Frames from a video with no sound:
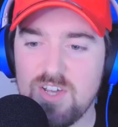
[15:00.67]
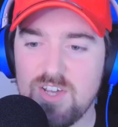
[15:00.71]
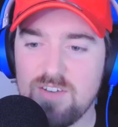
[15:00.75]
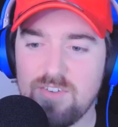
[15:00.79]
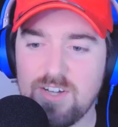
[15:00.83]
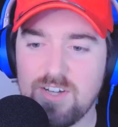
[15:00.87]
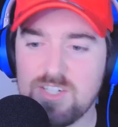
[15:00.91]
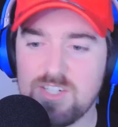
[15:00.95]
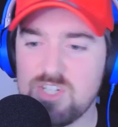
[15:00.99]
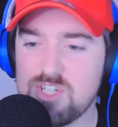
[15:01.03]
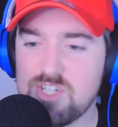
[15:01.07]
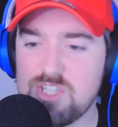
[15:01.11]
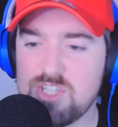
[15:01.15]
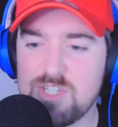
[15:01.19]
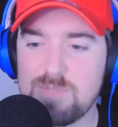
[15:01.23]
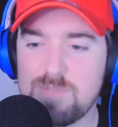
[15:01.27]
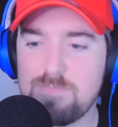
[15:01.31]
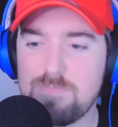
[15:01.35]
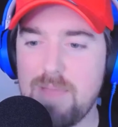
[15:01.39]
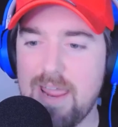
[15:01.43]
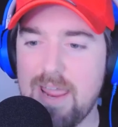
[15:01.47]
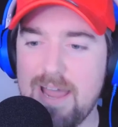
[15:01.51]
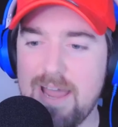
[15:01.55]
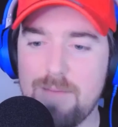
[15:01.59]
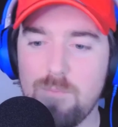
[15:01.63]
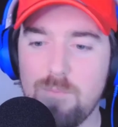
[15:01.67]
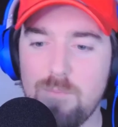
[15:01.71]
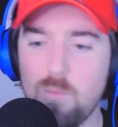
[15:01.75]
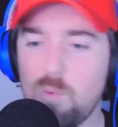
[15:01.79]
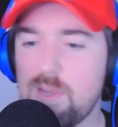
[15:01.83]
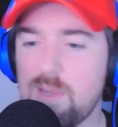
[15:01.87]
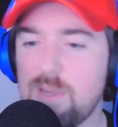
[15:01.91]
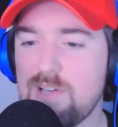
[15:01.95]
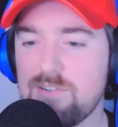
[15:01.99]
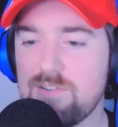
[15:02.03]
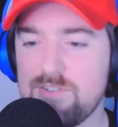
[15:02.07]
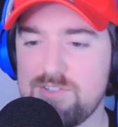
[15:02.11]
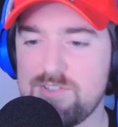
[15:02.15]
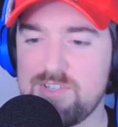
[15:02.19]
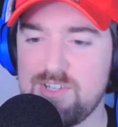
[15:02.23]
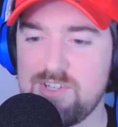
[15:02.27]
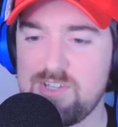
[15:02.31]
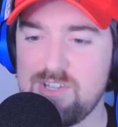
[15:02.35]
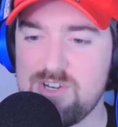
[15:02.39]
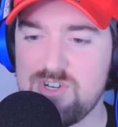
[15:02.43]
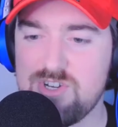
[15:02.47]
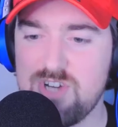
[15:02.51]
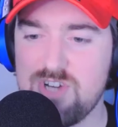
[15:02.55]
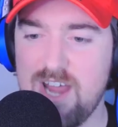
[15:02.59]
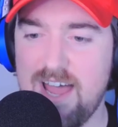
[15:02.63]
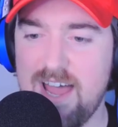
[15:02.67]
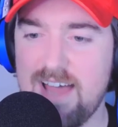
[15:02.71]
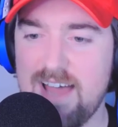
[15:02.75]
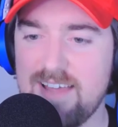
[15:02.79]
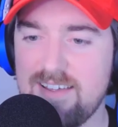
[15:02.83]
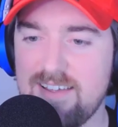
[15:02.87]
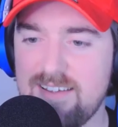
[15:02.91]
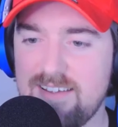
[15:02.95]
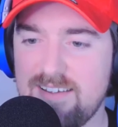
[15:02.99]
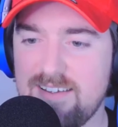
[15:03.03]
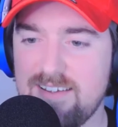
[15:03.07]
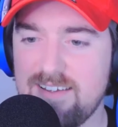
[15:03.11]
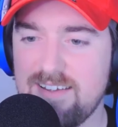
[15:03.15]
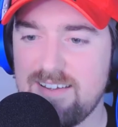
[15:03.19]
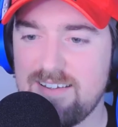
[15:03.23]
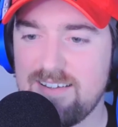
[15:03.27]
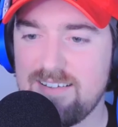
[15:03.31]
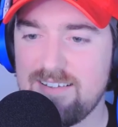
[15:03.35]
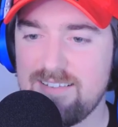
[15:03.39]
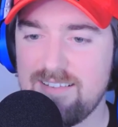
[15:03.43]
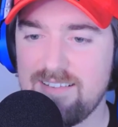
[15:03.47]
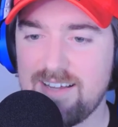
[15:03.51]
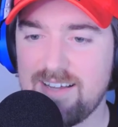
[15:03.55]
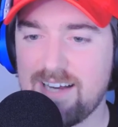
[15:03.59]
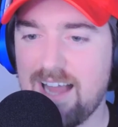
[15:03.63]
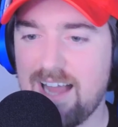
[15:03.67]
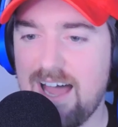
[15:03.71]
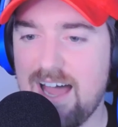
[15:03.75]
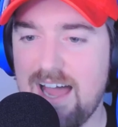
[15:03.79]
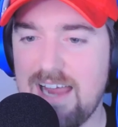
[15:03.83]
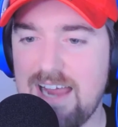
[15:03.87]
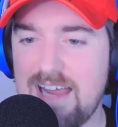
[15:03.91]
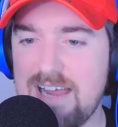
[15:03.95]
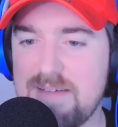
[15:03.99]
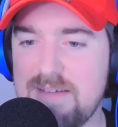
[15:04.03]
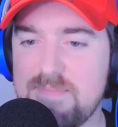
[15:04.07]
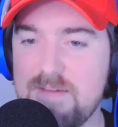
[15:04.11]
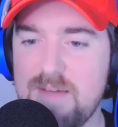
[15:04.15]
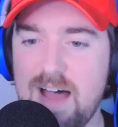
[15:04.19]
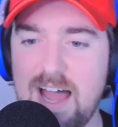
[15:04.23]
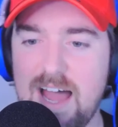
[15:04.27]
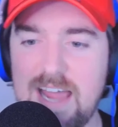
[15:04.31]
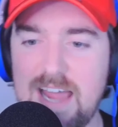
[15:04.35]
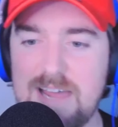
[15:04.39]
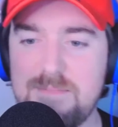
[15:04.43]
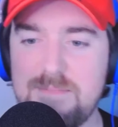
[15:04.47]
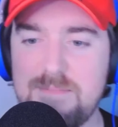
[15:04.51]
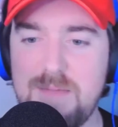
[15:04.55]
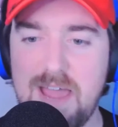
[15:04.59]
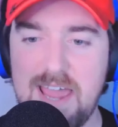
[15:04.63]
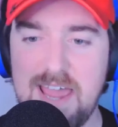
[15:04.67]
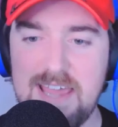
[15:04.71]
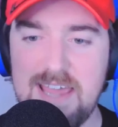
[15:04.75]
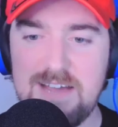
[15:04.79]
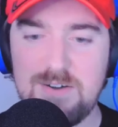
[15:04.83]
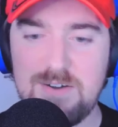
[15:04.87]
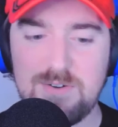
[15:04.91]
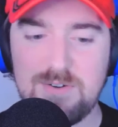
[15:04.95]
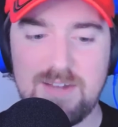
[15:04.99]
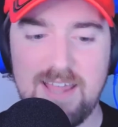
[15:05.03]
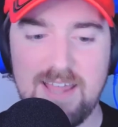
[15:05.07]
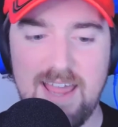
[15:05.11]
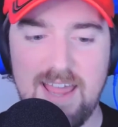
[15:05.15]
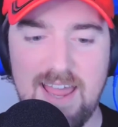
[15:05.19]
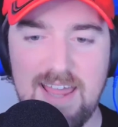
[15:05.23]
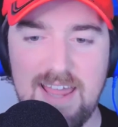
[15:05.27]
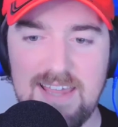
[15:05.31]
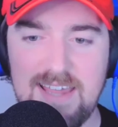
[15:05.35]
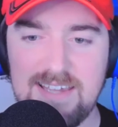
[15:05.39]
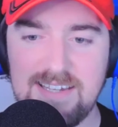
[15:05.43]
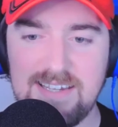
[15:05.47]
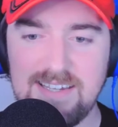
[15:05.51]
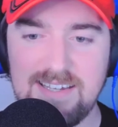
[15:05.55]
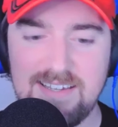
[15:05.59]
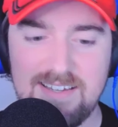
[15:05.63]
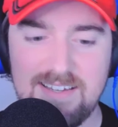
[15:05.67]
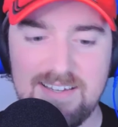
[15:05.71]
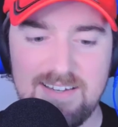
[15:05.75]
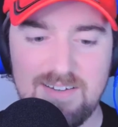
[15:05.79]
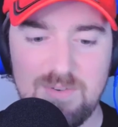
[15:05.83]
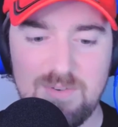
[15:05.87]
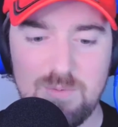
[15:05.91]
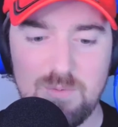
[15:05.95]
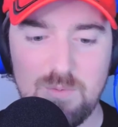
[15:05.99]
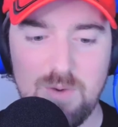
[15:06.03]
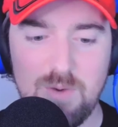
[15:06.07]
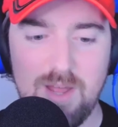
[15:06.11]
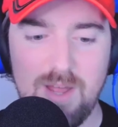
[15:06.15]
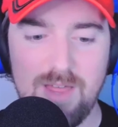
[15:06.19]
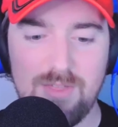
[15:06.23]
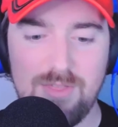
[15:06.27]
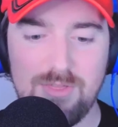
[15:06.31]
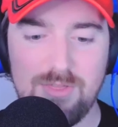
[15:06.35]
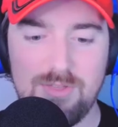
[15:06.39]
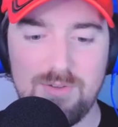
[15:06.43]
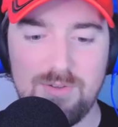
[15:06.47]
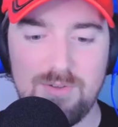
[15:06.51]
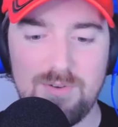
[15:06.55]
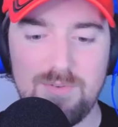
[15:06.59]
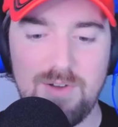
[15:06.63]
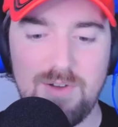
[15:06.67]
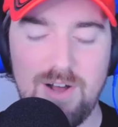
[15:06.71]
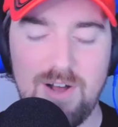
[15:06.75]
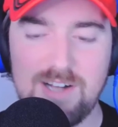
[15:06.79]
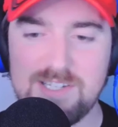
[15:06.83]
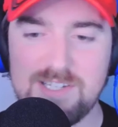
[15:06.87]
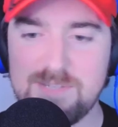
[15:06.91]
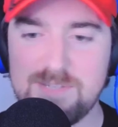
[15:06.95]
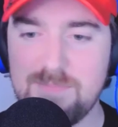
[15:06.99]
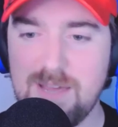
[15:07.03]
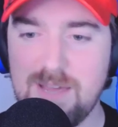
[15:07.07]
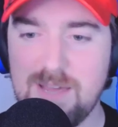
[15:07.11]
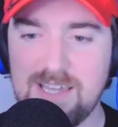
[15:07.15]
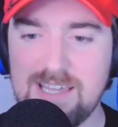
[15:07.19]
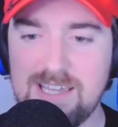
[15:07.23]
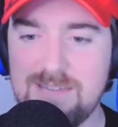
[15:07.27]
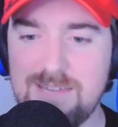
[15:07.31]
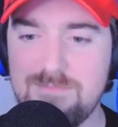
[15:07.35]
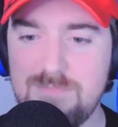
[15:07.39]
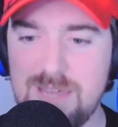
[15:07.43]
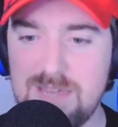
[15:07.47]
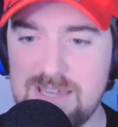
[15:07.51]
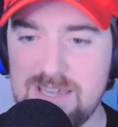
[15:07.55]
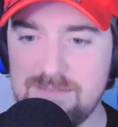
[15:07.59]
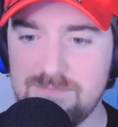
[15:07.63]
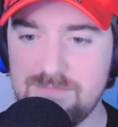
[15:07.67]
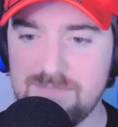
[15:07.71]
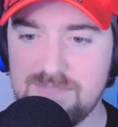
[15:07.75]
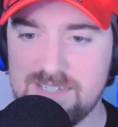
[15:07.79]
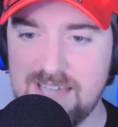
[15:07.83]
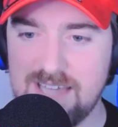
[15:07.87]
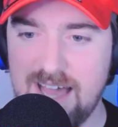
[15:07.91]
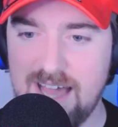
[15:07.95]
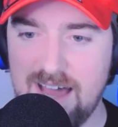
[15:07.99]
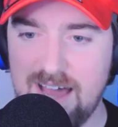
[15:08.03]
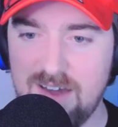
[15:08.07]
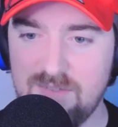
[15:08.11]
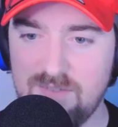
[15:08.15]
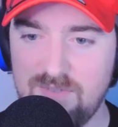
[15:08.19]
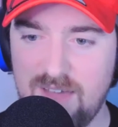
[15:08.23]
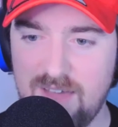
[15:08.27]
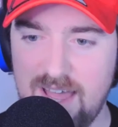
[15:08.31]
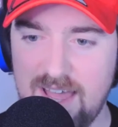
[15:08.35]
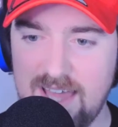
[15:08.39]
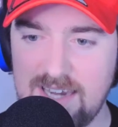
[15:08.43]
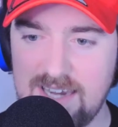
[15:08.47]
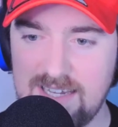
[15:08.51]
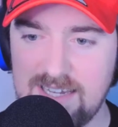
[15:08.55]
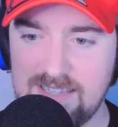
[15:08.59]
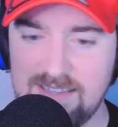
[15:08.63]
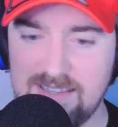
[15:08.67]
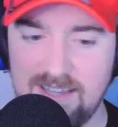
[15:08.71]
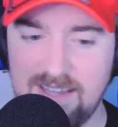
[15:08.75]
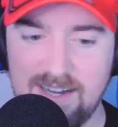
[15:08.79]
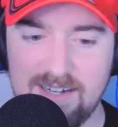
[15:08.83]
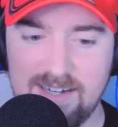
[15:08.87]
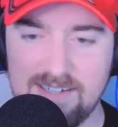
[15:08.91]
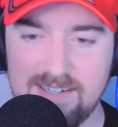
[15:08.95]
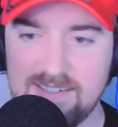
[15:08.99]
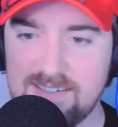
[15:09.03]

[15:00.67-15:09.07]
like just spam wheels in the chat. Like I am A-okay with us making memes out of anything.